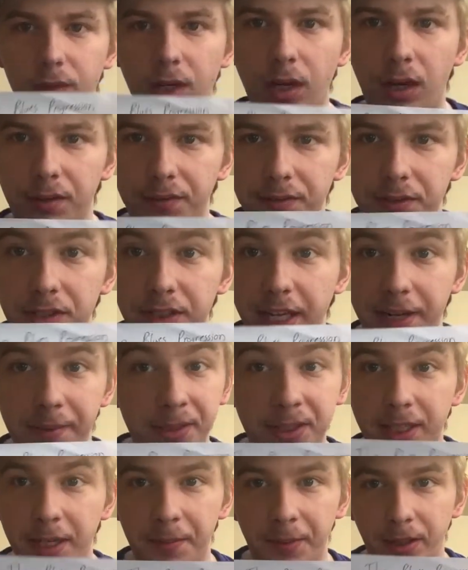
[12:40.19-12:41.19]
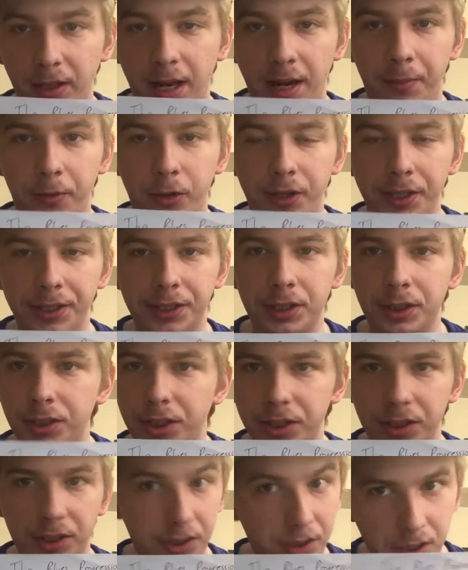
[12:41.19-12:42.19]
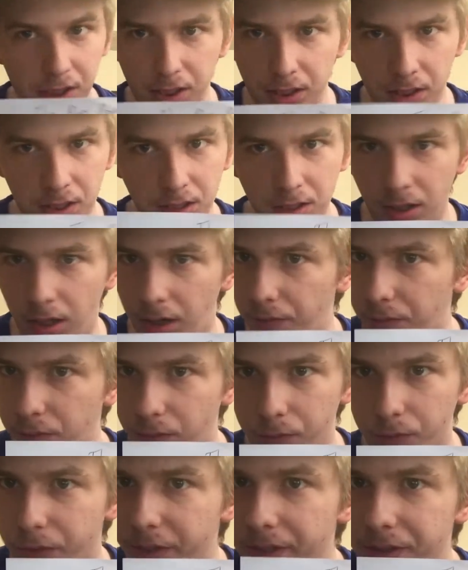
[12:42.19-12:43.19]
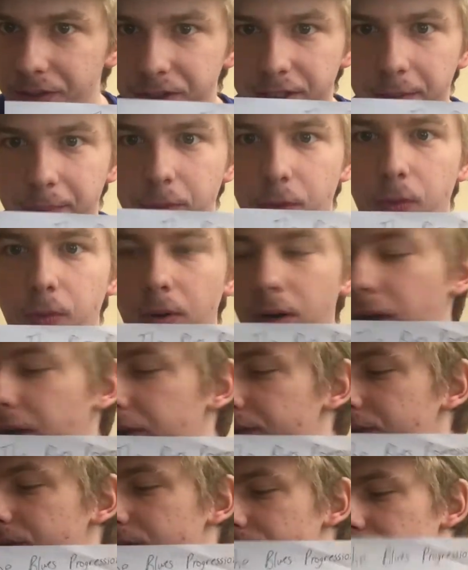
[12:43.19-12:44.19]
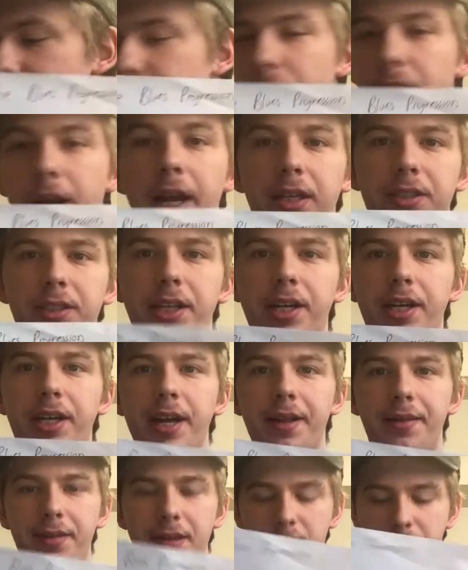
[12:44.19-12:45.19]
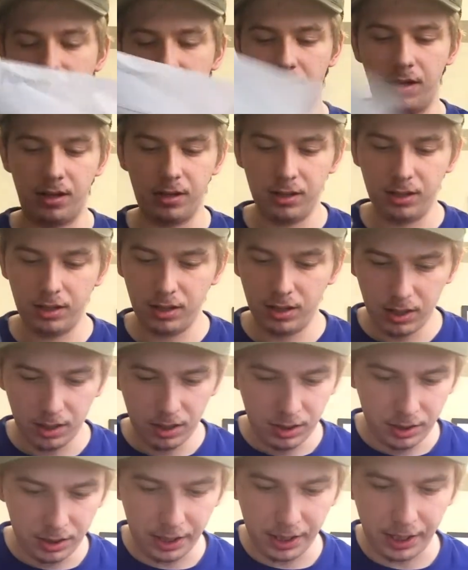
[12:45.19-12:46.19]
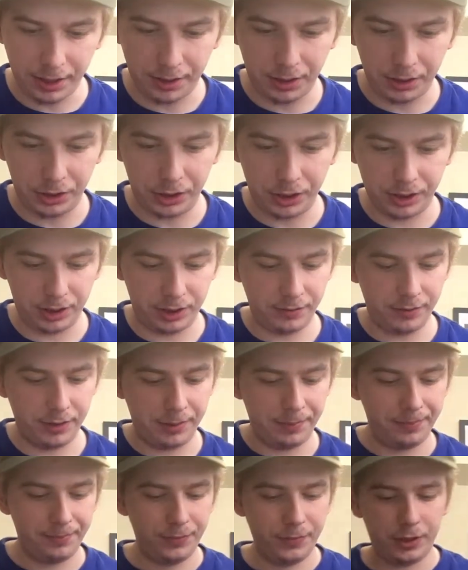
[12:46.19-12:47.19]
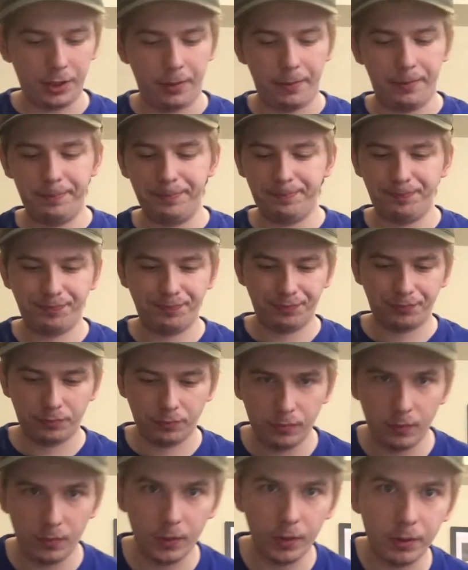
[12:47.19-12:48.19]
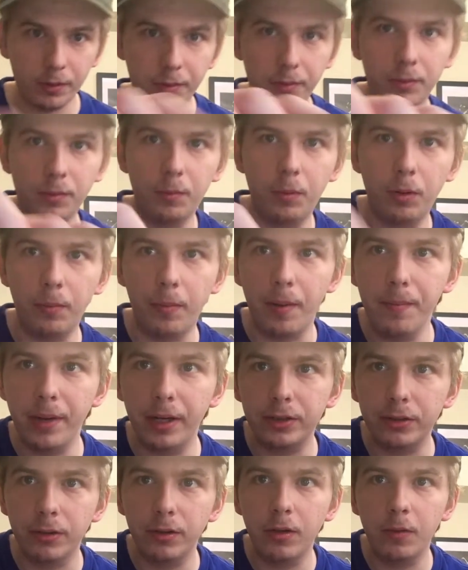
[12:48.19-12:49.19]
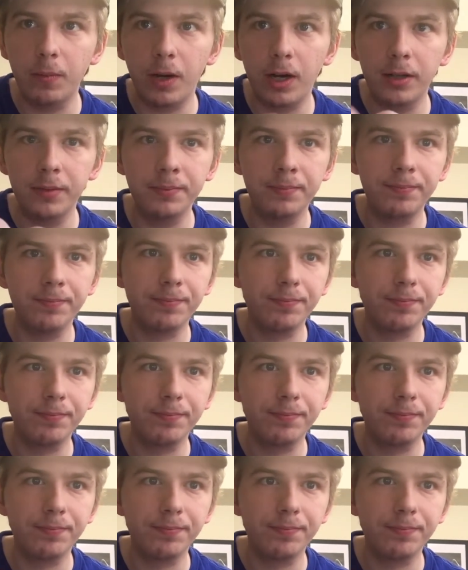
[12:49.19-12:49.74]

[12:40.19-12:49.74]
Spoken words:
of statement-statement elaboration, just a real simple one, just so you guys can get the gist of it. So I'll put my metronome on.